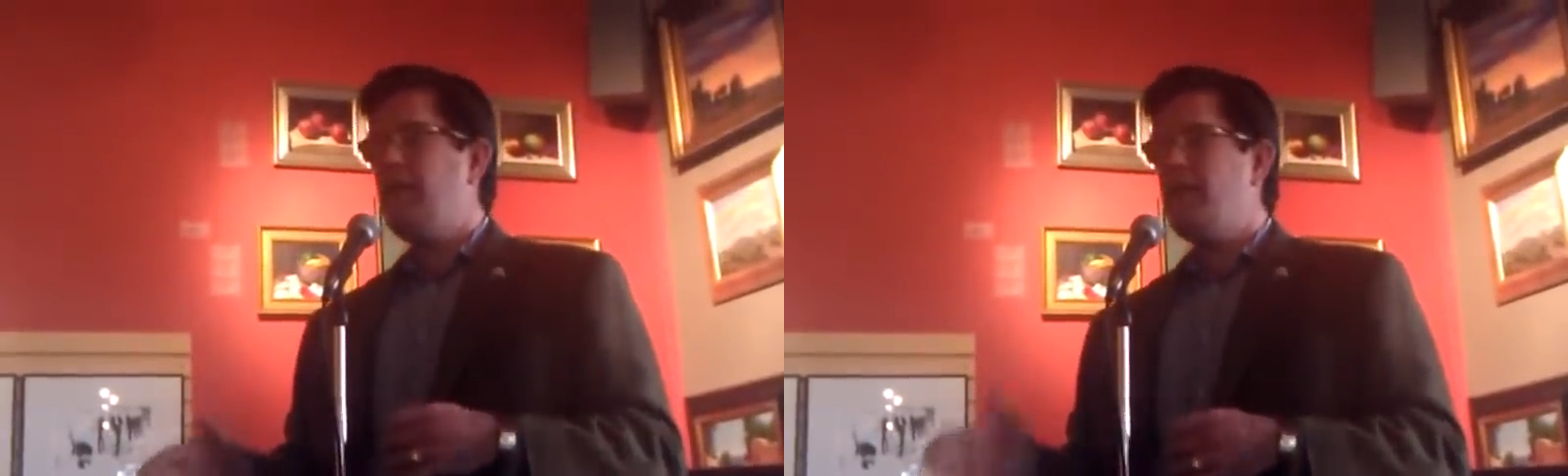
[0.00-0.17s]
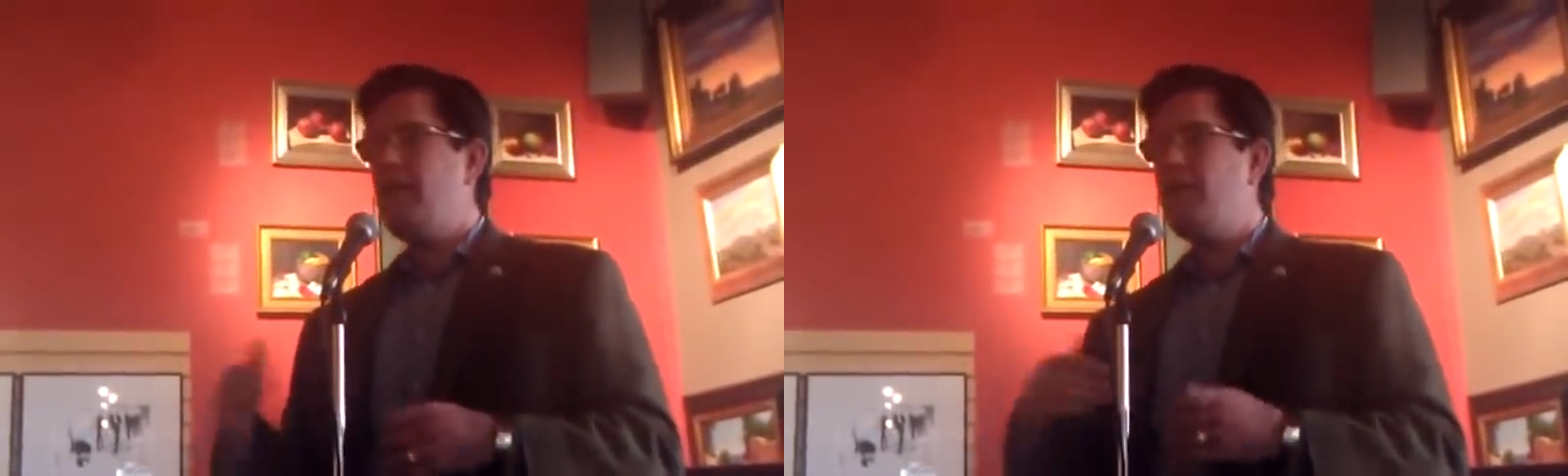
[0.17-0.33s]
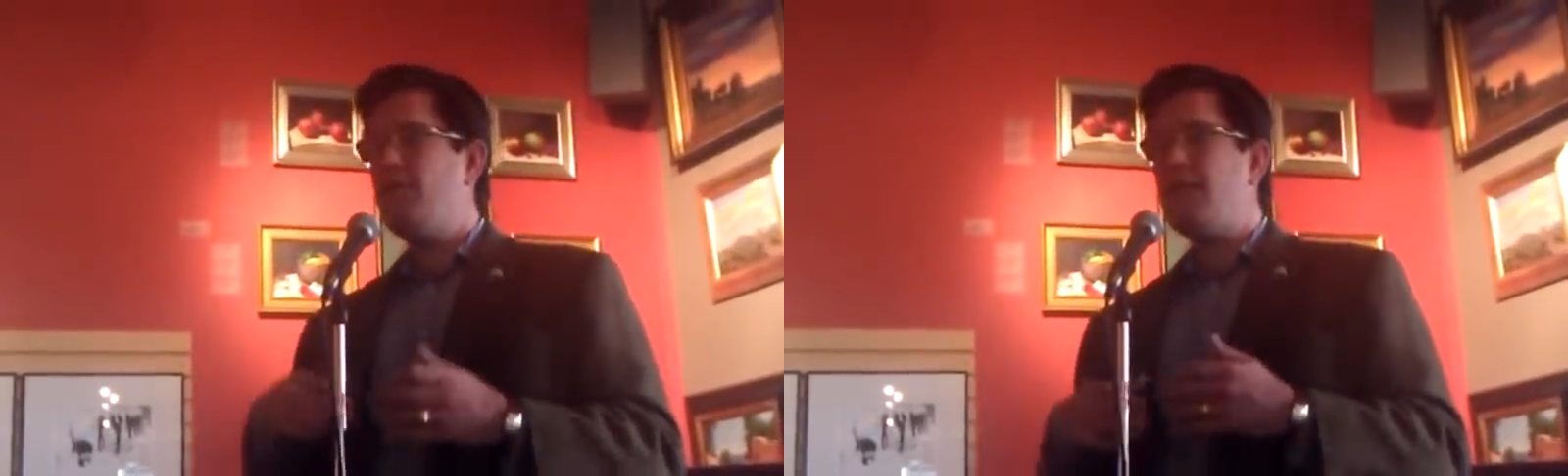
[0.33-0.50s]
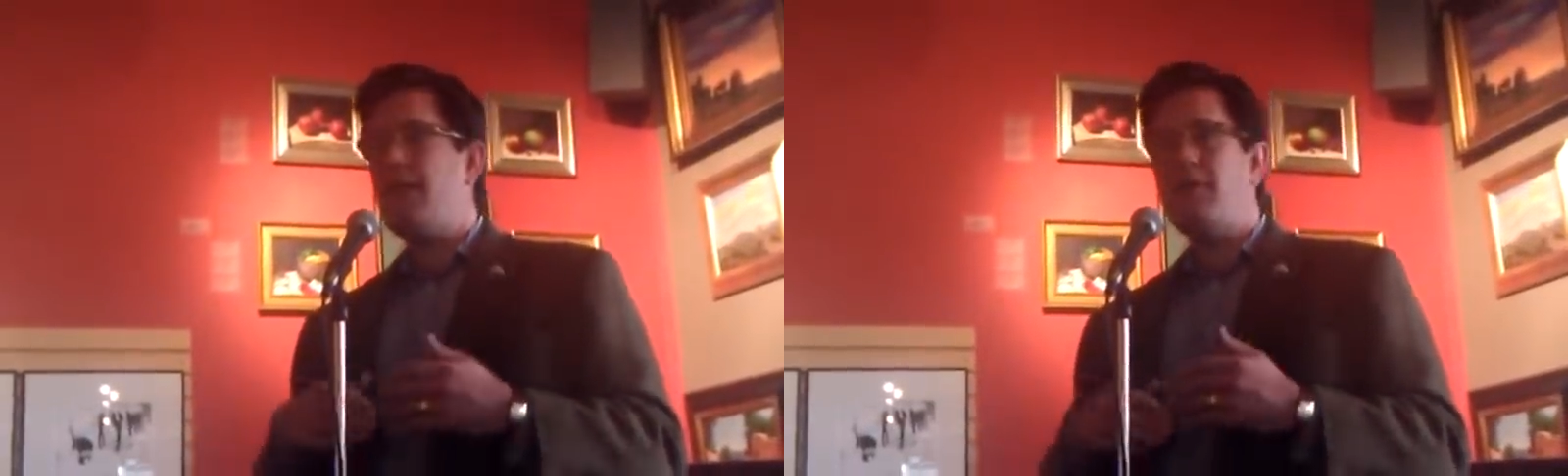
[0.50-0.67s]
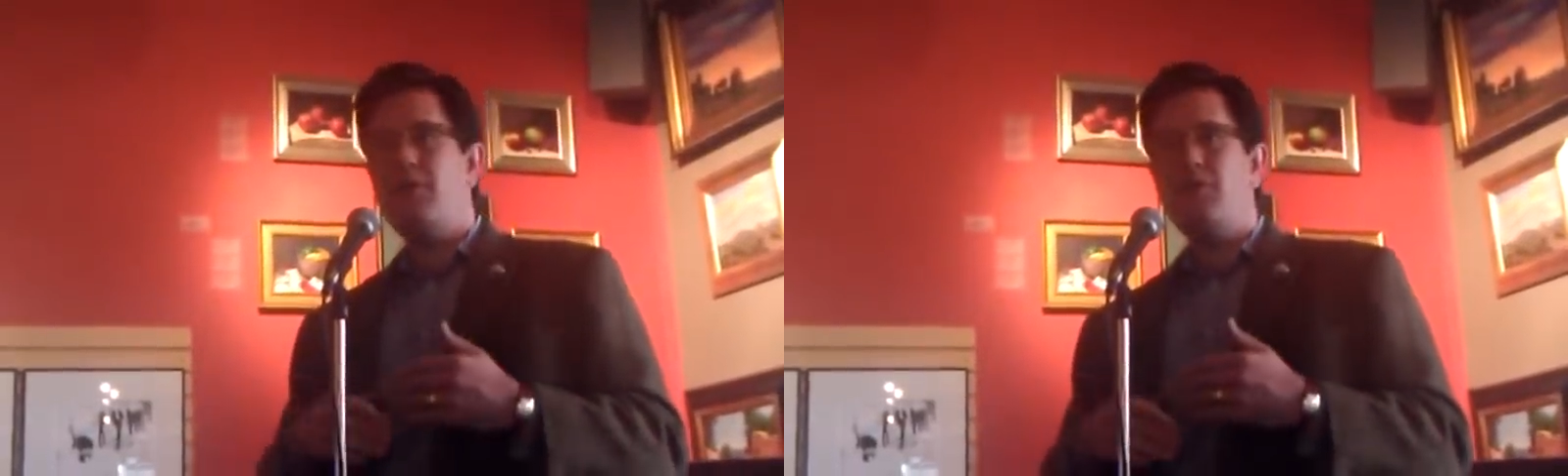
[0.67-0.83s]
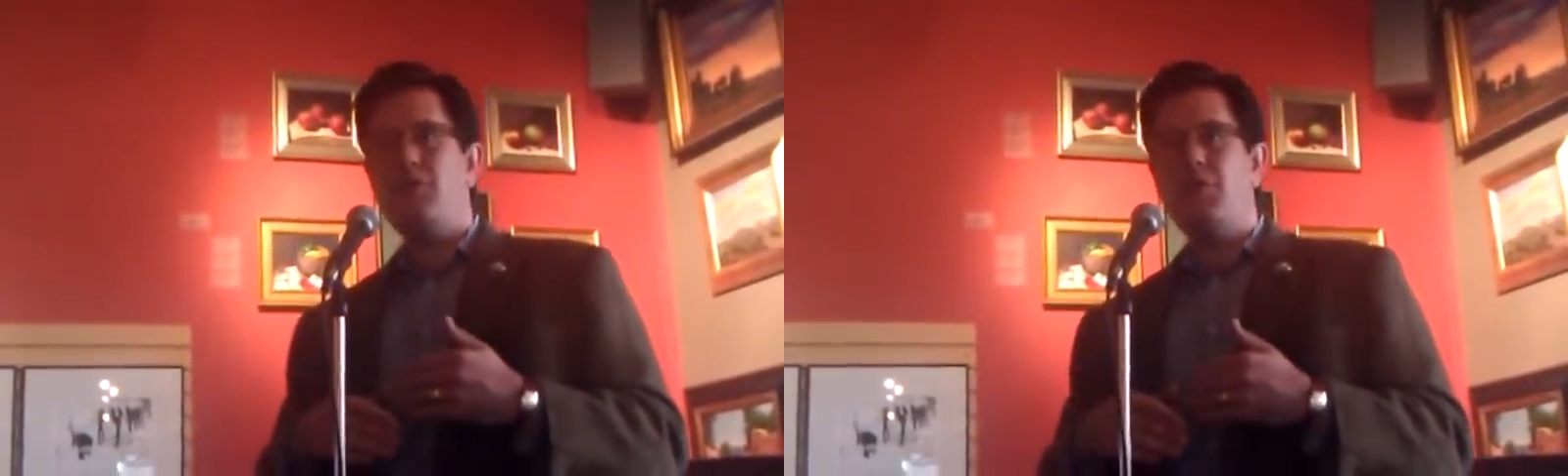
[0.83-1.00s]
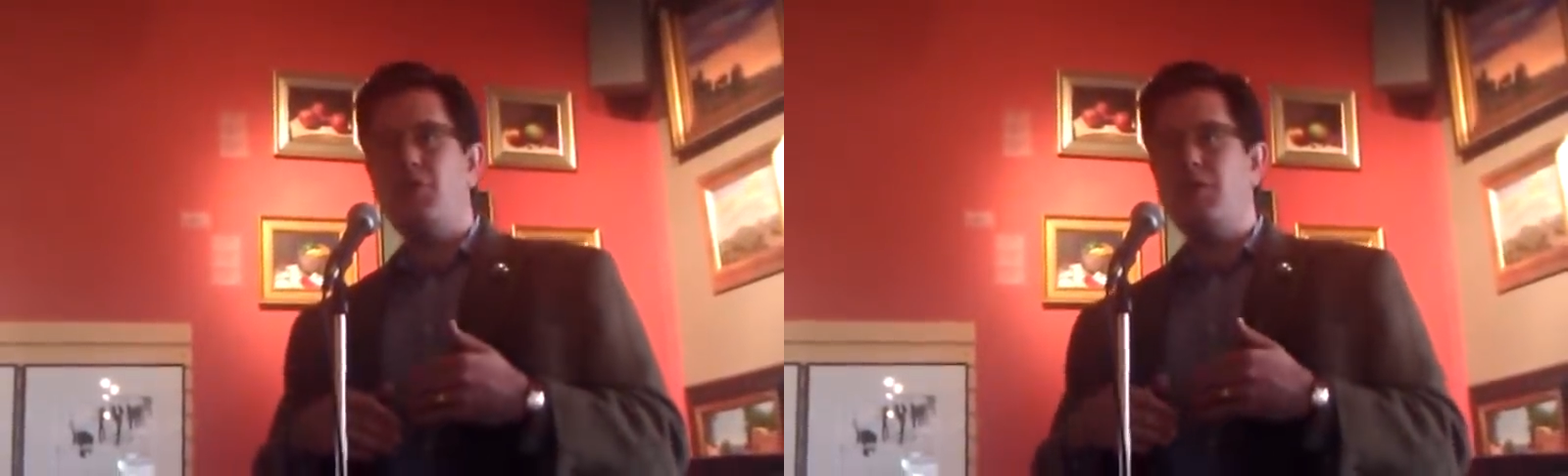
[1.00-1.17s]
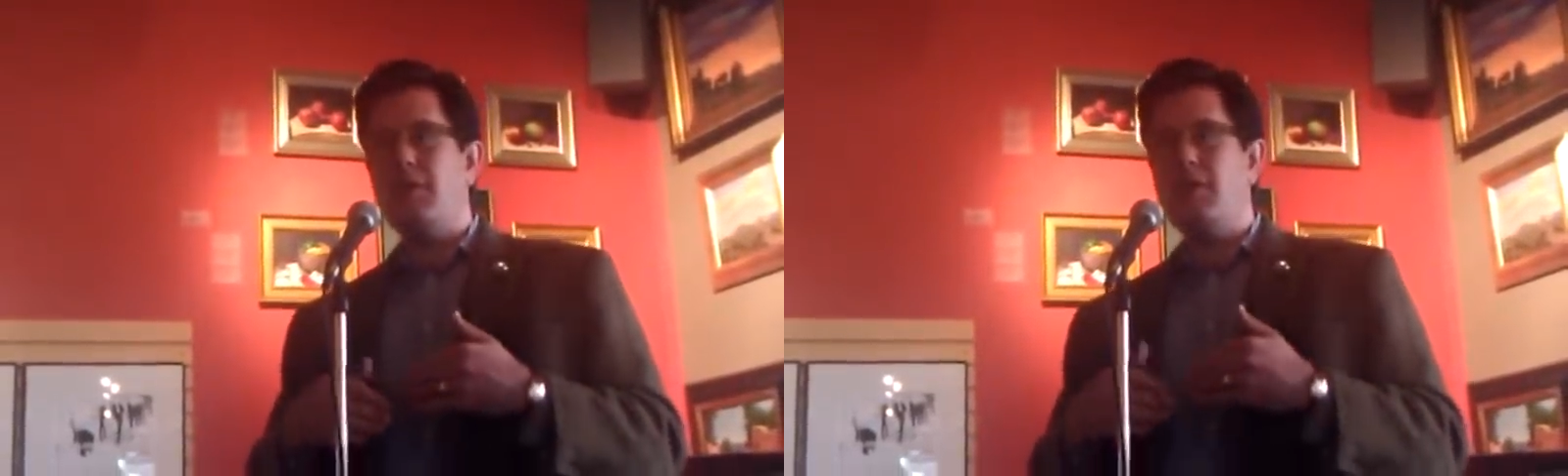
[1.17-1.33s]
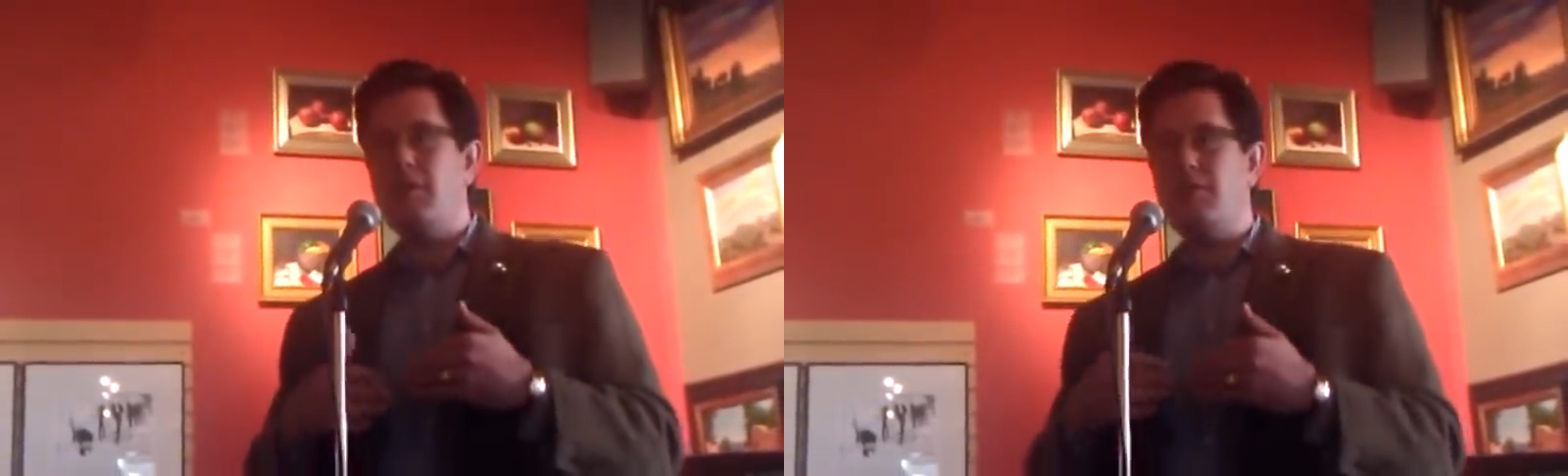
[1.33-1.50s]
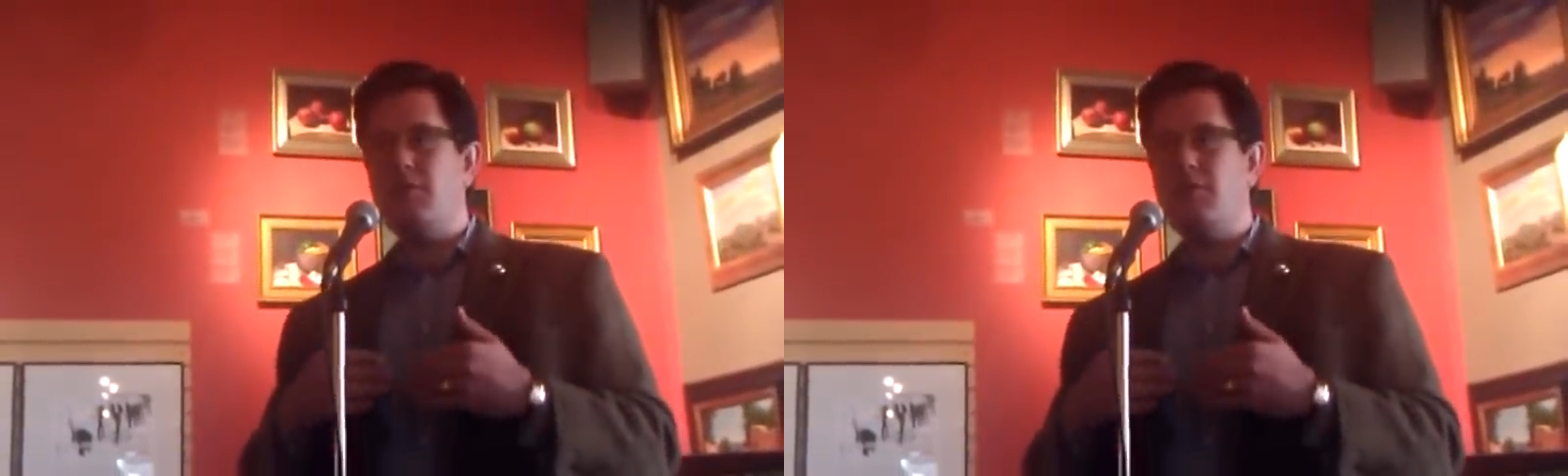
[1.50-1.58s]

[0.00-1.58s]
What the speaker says: The other side, though, shows that